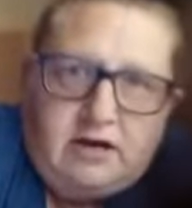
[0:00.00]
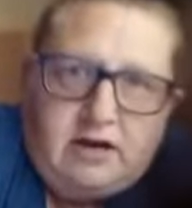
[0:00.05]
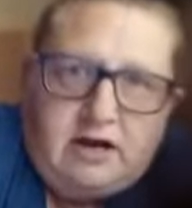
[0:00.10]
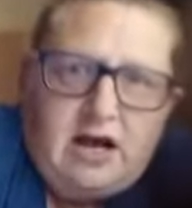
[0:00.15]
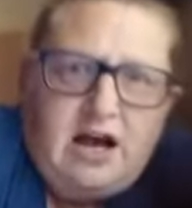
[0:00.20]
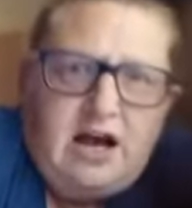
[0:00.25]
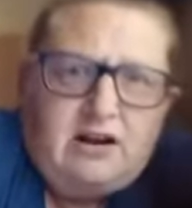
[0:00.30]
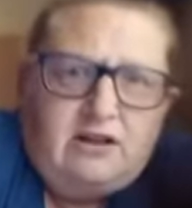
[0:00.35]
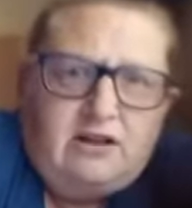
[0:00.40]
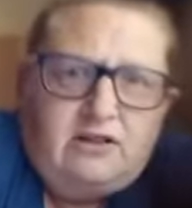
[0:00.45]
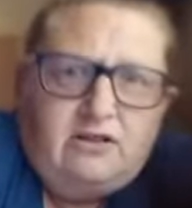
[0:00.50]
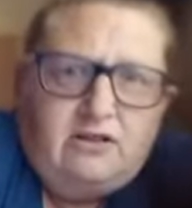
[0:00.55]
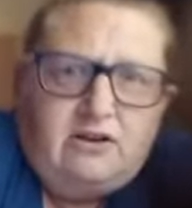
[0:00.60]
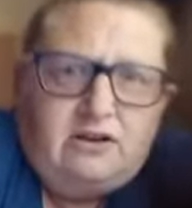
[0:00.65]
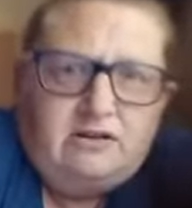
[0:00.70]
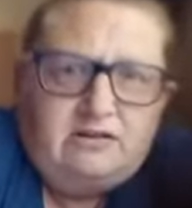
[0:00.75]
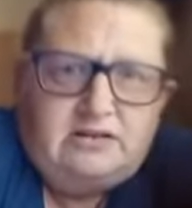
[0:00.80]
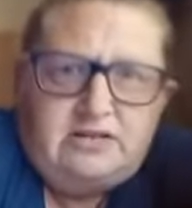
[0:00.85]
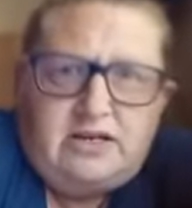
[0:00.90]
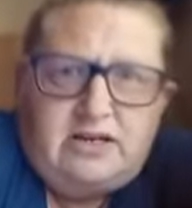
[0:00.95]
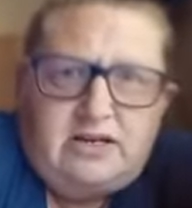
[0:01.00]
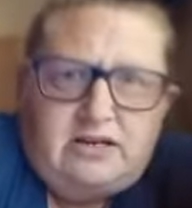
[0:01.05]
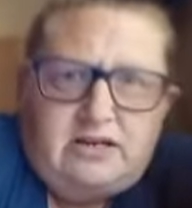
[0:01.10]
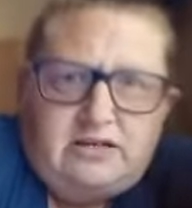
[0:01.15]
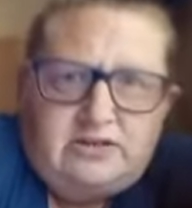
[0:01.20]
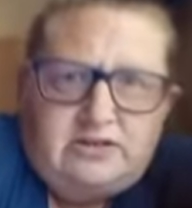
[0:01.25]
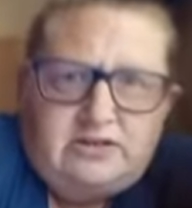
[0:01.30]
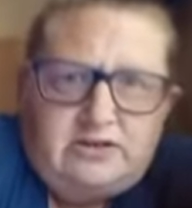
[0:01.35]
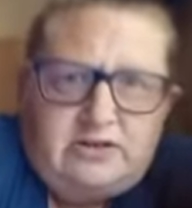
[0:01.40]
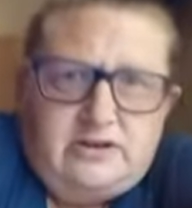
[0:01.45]
I had a long day.
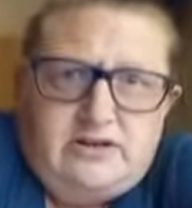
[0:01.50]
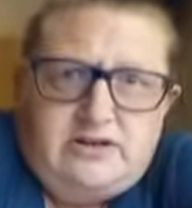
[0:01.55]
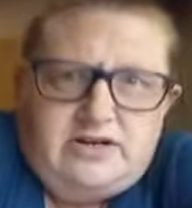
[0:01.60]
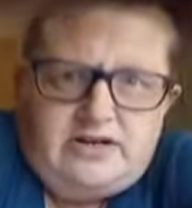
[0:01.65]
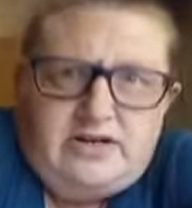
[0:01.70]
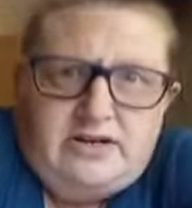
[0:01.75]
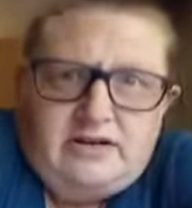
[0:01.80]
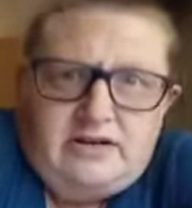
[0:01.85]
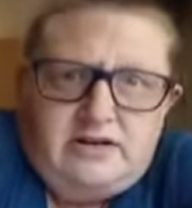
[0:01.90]
Sorry.